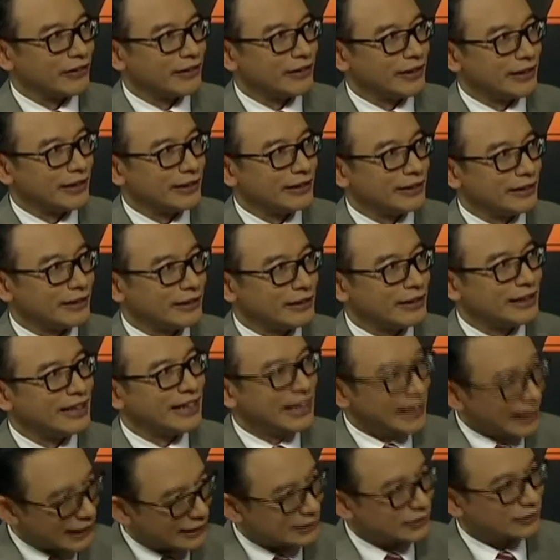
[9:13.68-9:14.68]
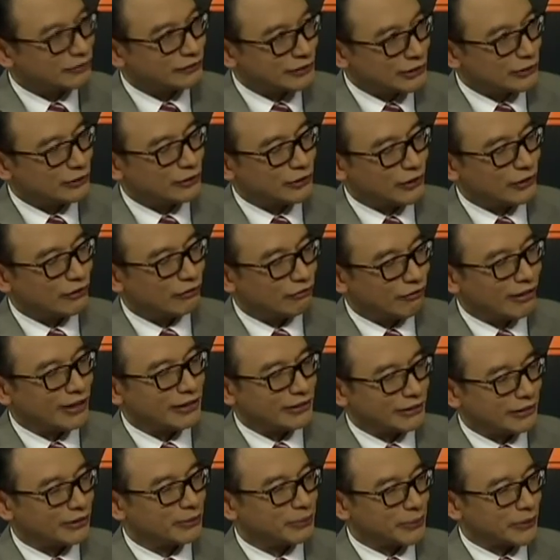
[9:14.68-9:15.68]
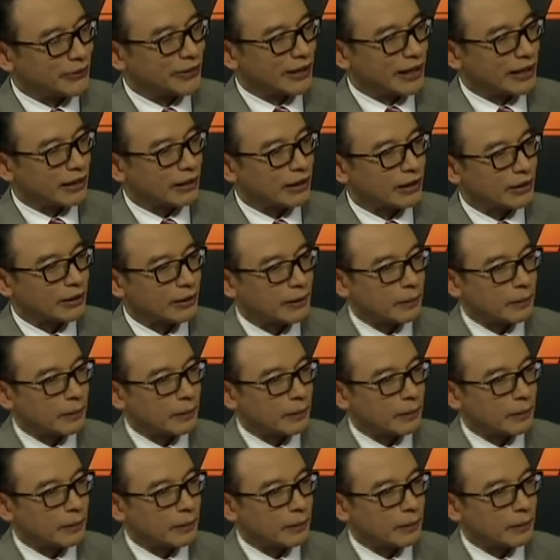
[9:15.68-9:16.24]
in it. Hence, we do not want your product.